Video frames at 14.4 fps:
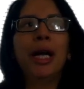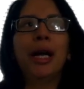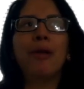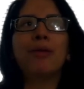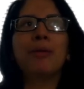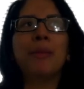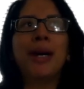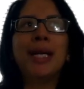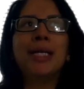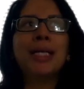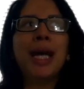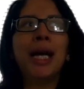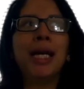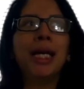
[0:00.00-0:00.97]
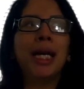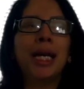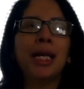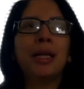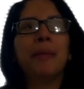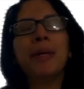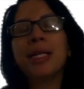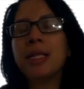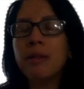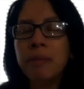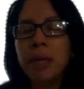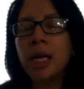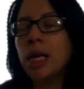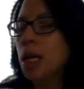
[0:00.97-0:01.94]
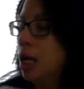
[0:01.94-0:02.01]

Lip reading: It was my anxiety getting the best of me.